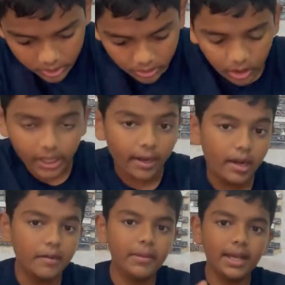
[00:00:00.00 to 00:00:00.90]
Okay,
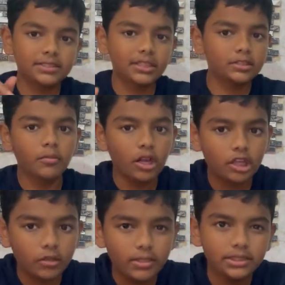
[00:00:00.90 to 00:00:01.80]
let me ask a small
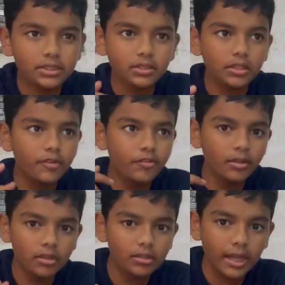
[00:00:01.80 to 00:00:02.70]
quiz. If you
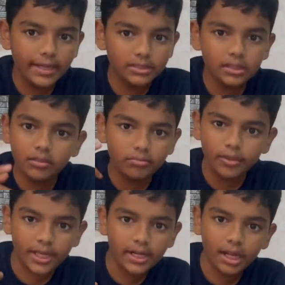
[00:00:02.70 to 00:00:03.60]
know the answer,
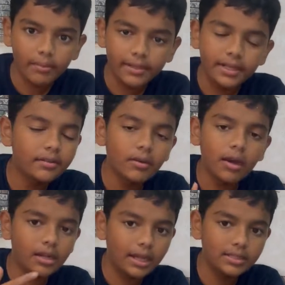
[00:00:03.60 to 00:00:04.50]
you can comment it,
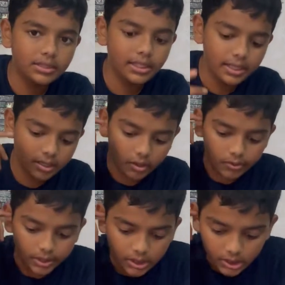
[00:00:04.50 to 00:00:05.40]
or I'll say it now.
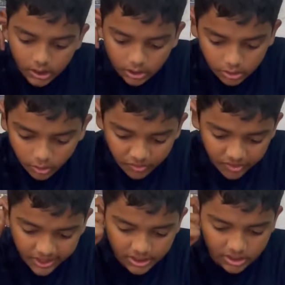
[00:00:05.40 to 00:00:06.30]
So
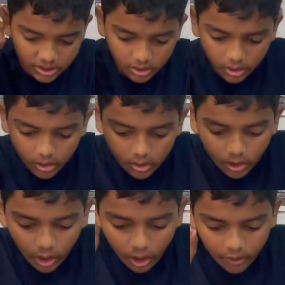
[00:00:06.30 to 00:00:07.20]
which
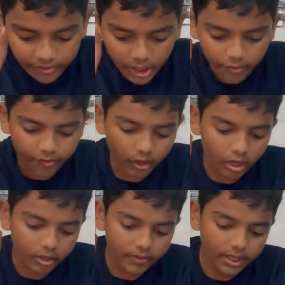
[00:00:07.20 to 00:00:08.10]
of the
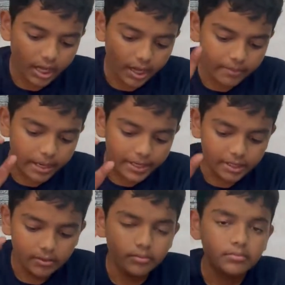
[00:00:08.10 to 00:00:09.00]
following are matter?
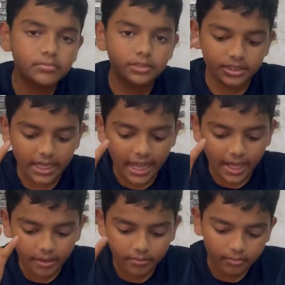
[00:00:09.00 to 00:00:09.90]

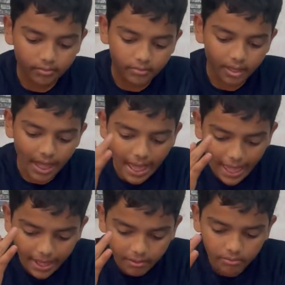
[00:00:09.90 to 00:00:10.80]
Chair,
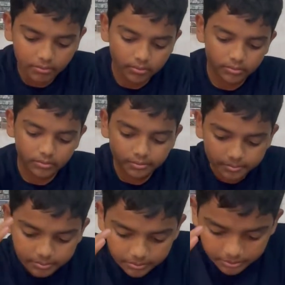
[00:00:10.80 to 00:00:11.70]
air,
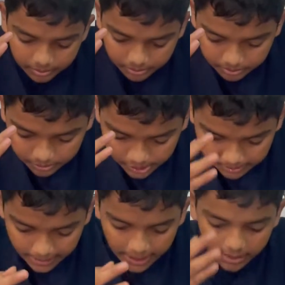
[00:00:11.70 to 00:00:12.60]

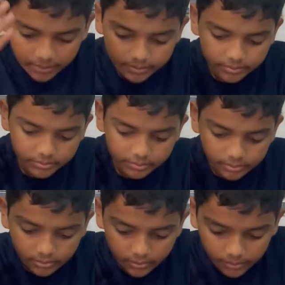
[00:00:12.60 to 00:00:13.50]
smell,
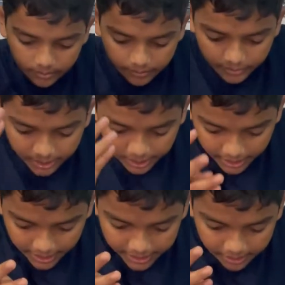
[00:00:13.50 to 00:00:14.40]

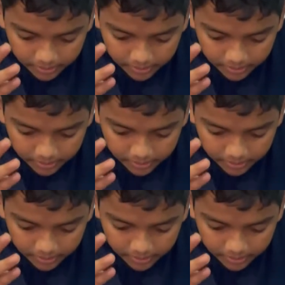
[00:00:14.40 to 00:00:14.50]
eight,